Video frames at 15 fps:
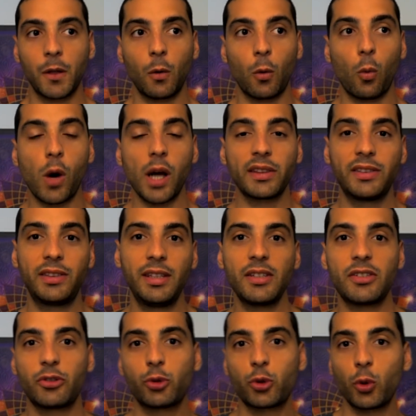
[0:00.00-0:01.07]
what
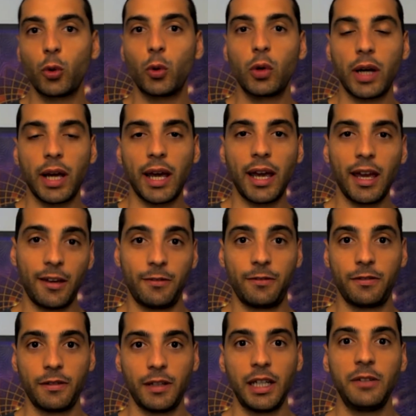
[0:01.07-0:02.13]
these two have
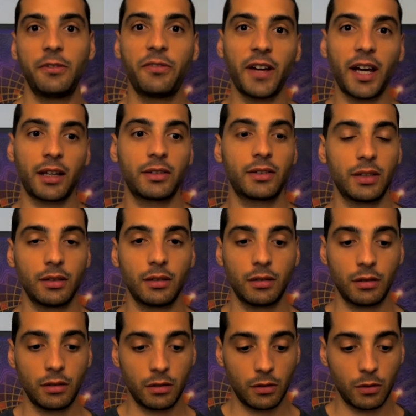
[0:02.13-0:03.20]
in fact
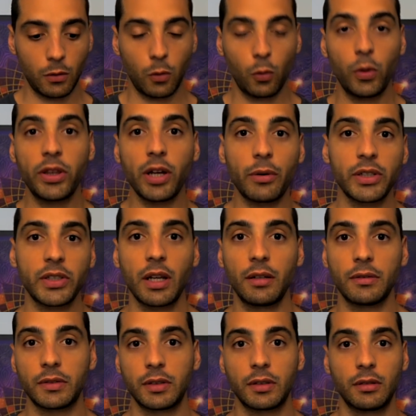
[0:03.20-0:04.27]
with
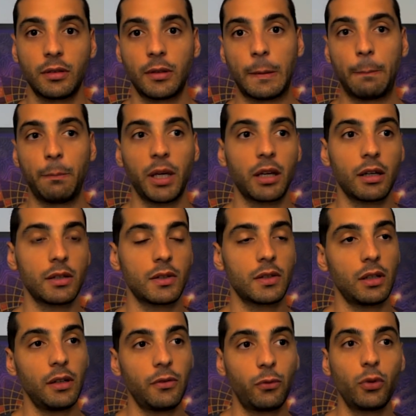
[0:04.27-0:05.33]
ourselves. Because
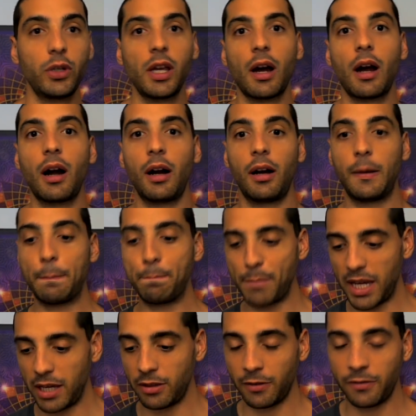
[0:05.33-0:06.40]
if we are
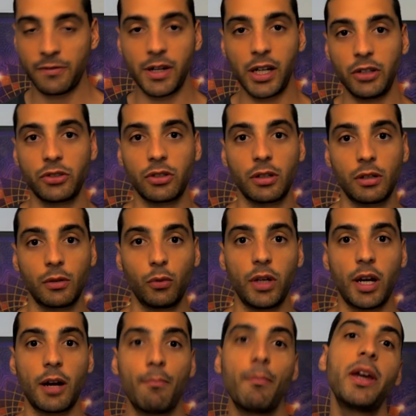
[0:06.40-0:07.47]
made of nature, we
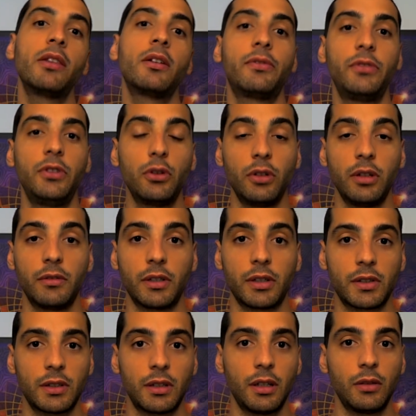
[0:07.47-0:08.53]
are made of
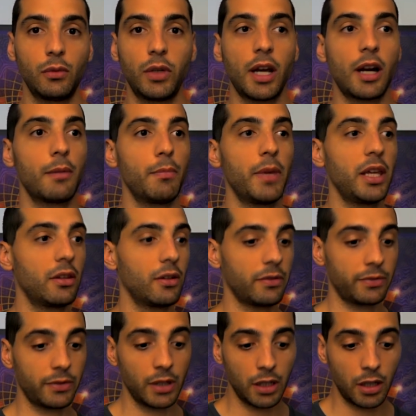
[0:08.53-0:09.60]
universe, and we are made of